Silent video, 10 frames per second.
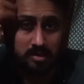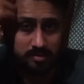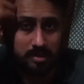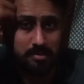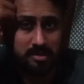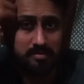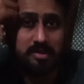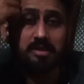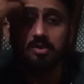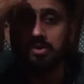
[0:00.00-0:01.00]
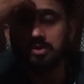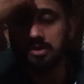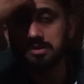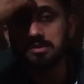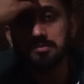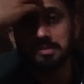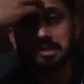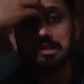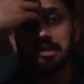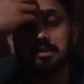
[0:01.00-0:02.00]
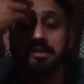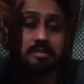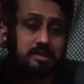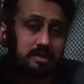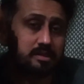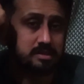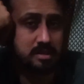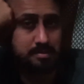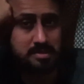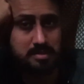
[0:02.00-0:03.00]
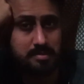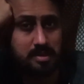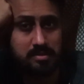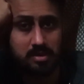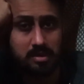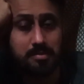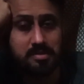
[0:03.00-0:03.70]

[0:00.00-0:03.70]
ophthalmic division and not crosses the midline, definitely it is herpes simplex or